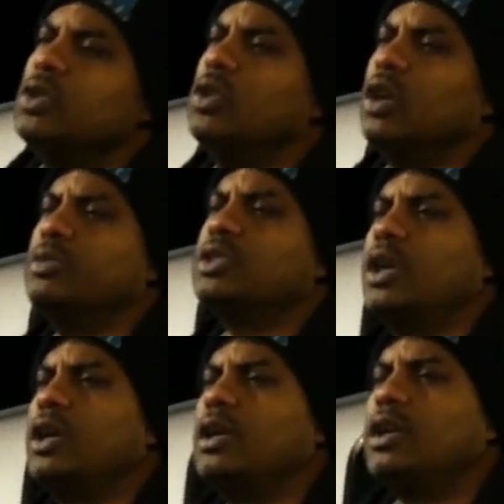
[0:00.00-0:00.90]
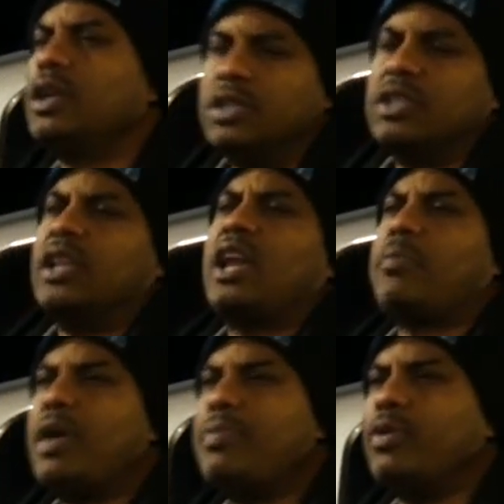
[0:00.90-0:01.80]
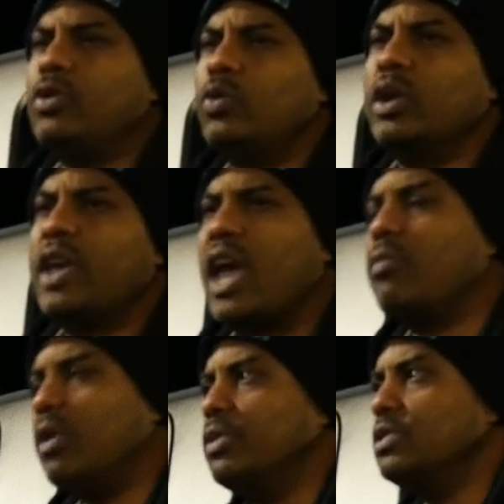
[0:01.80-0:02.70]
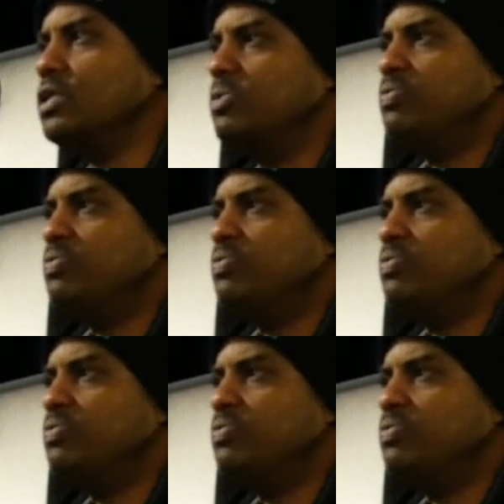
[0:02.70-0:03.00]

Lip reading: You know what I'm saying? Because there's a lot of people who were gang members.